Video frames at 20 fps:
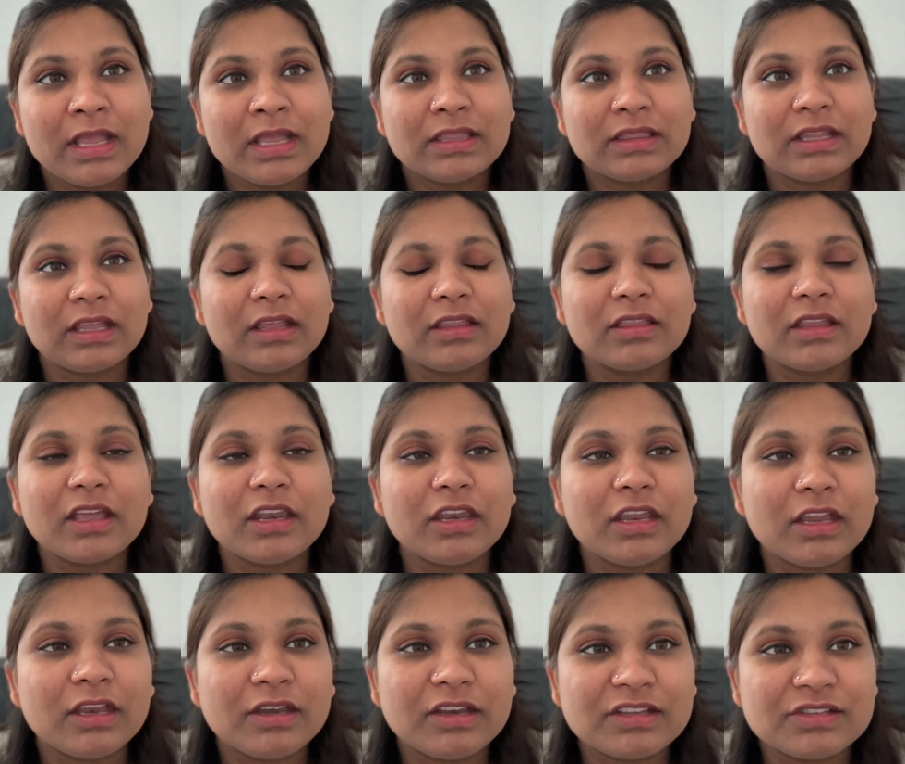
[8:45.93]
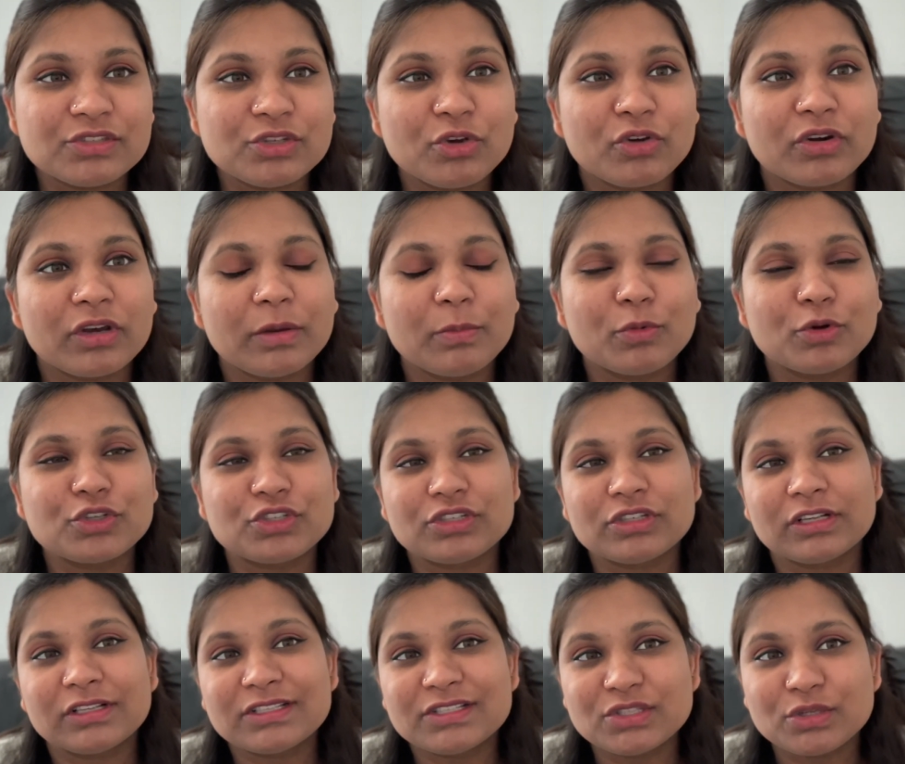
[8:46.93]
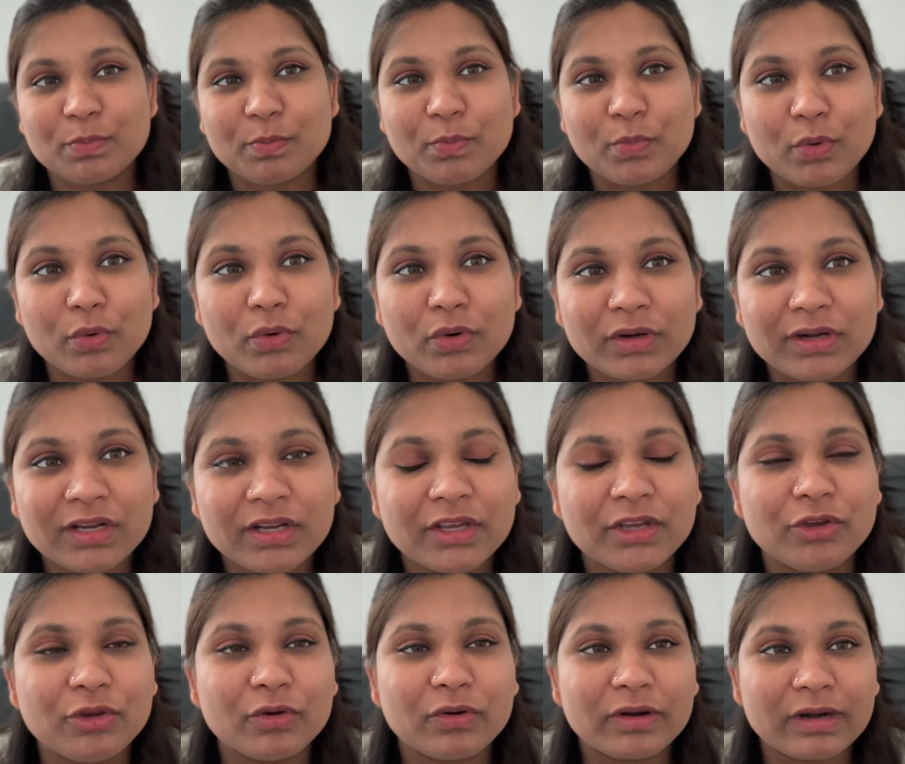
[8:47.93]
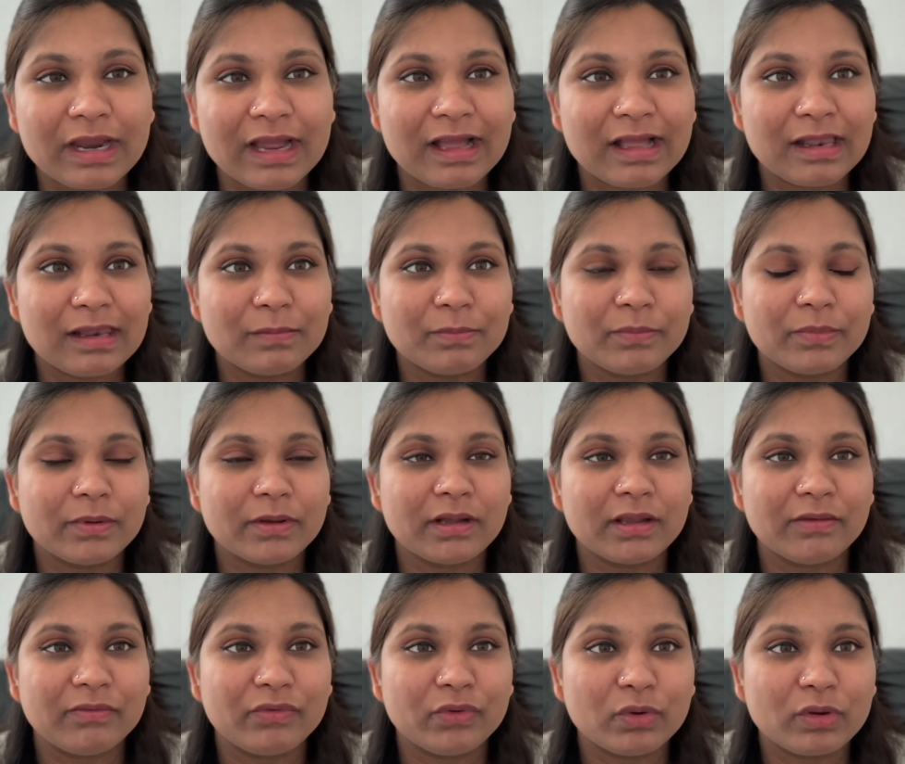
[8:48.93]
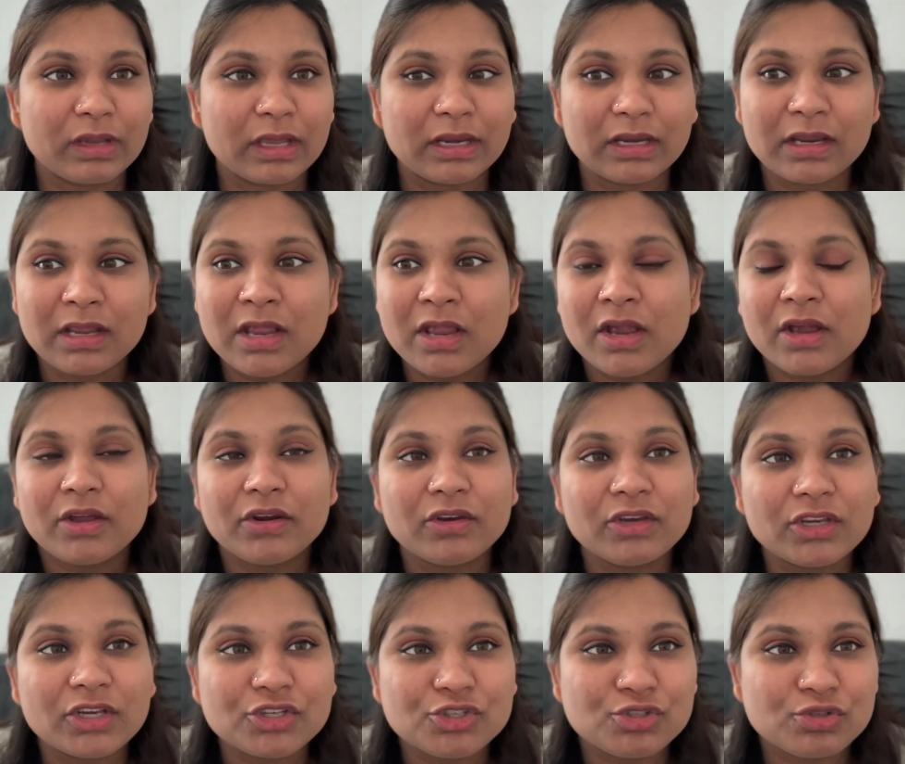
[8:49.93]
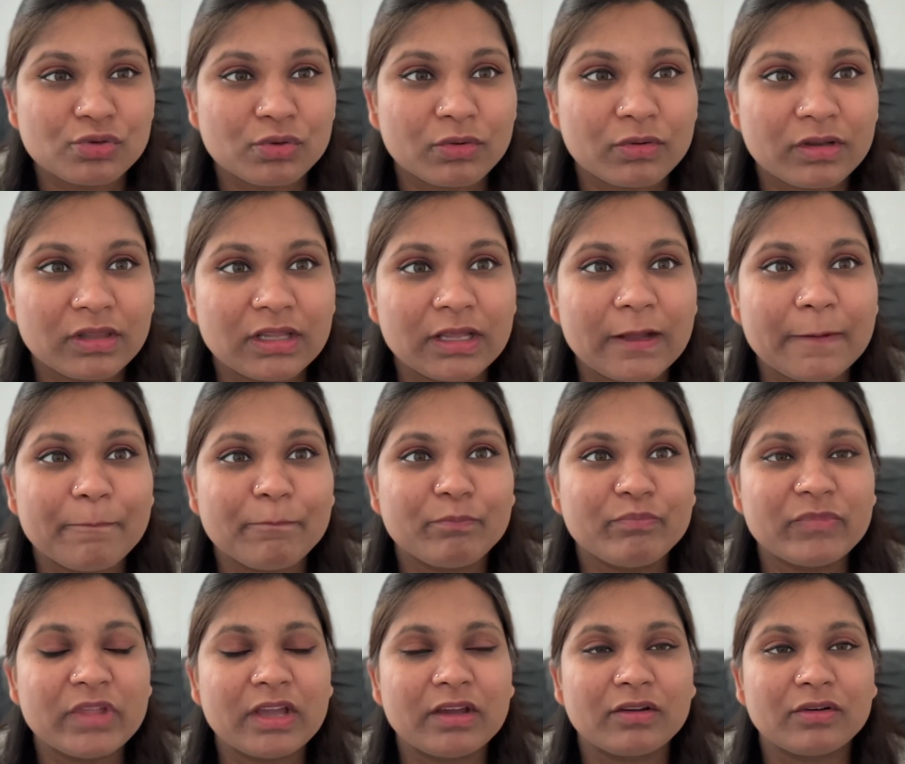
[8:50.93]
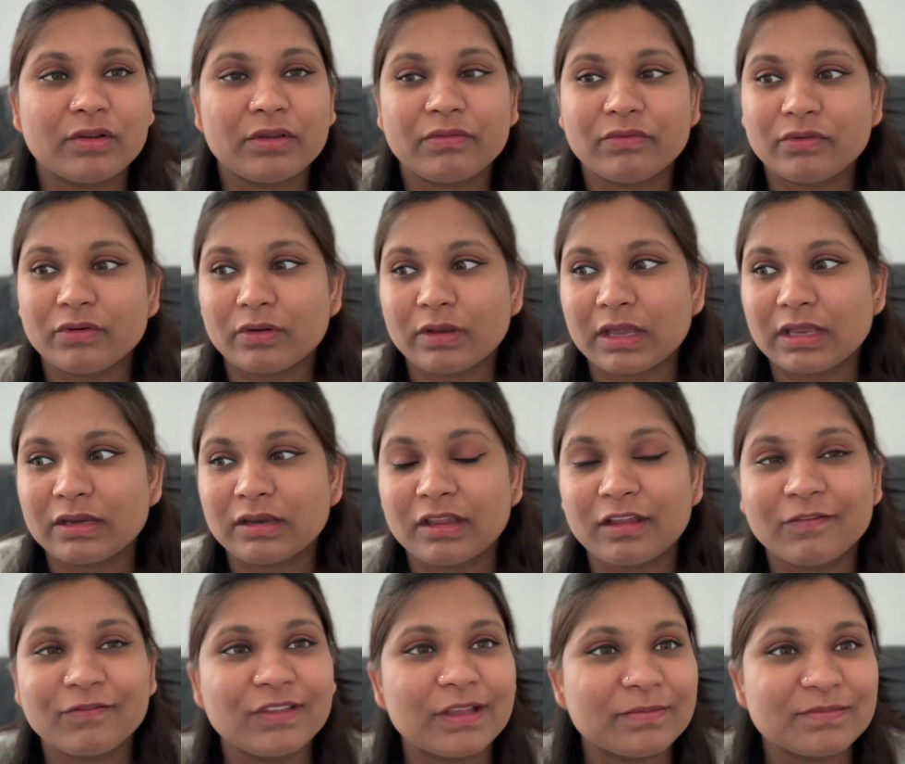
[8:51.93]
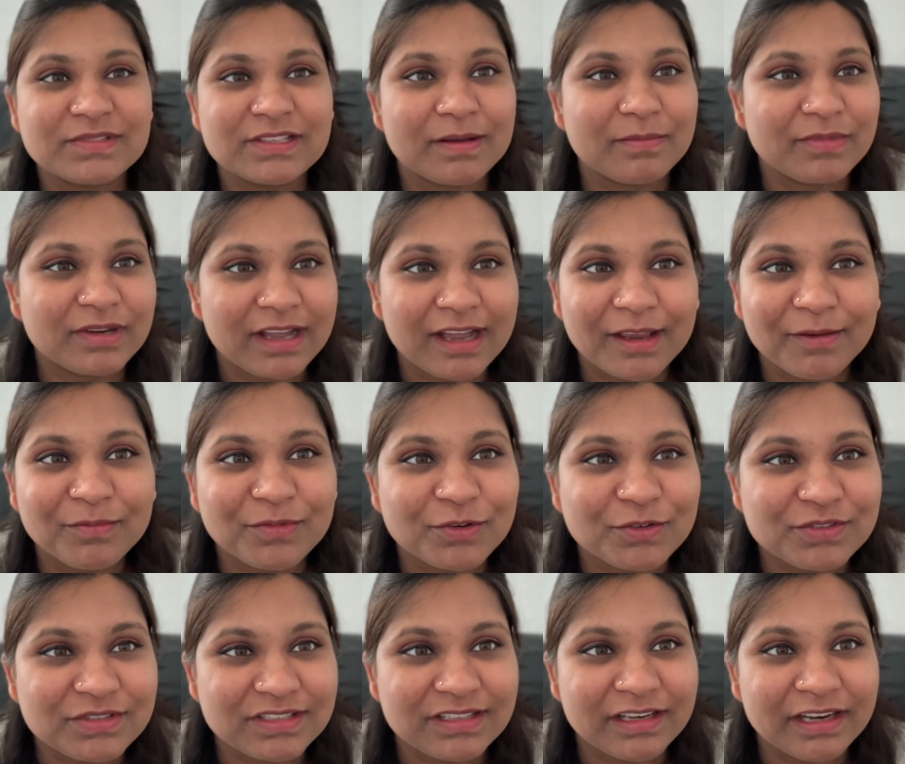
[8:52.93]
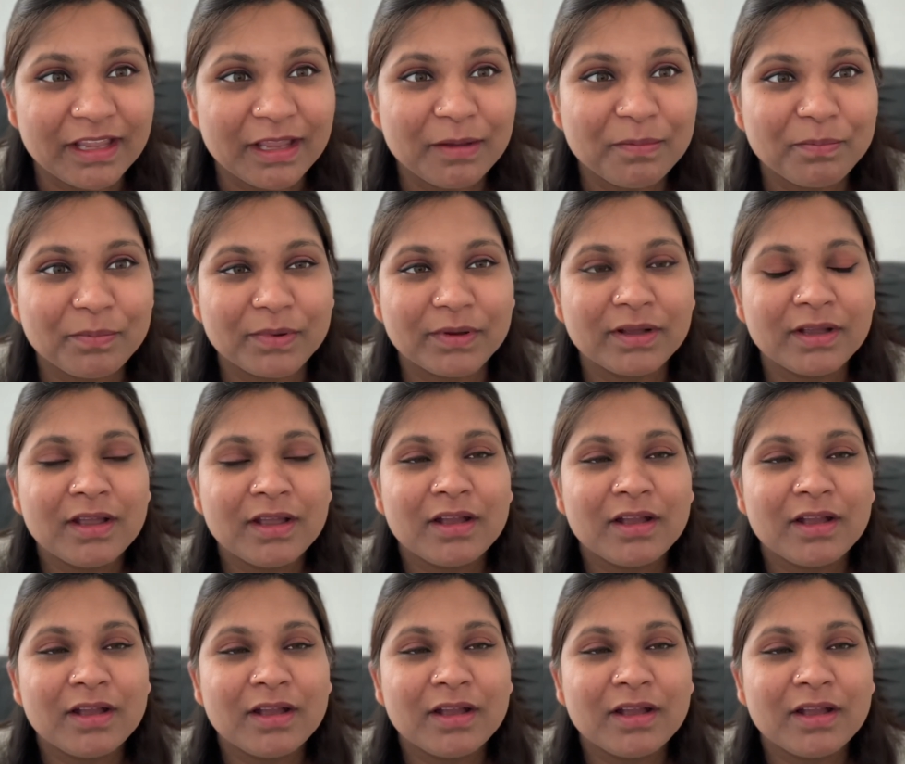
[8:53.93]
thing they need is your emotional support, your help. If you can reassure them, if you can give them some time to sleep.